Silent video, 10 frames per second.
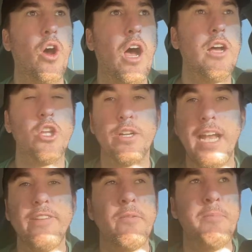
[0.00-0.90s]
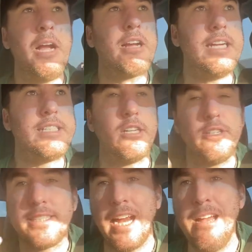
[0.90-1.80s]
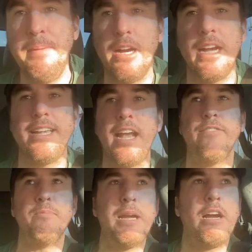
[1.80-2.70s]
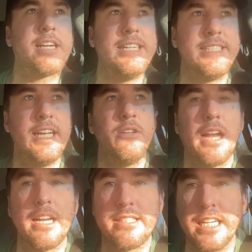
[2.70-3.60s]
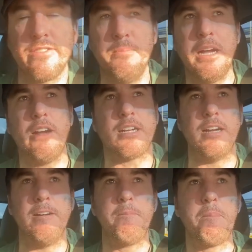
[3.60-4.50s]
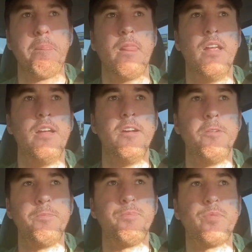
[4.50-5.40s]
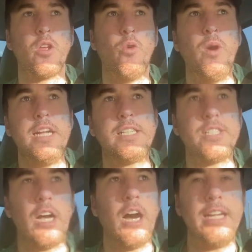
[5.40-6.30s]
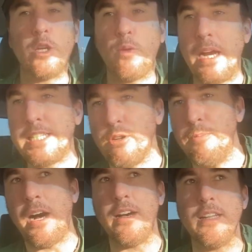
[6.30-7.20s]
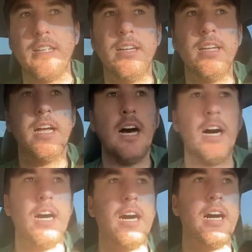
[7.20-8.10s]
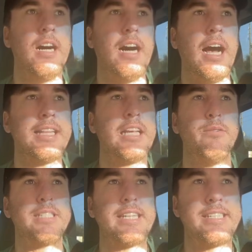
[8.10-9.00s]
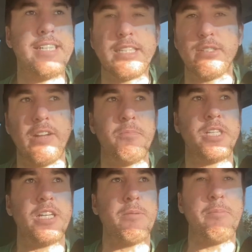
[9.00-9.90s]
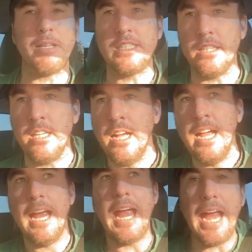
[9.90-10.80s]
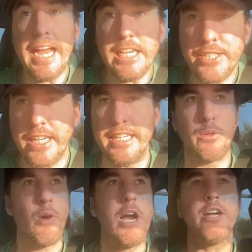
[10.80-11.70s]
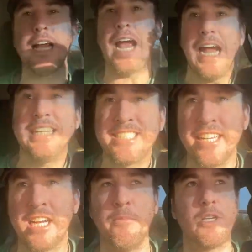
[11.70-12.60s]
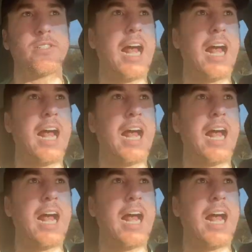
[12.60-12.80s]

Uh, look, Native Americans. There's 10 million Native Americans in the United States of America, which uh, equates to about uh, I think it was like six or seven percent of the population. Asians. Where are the Asian commercials?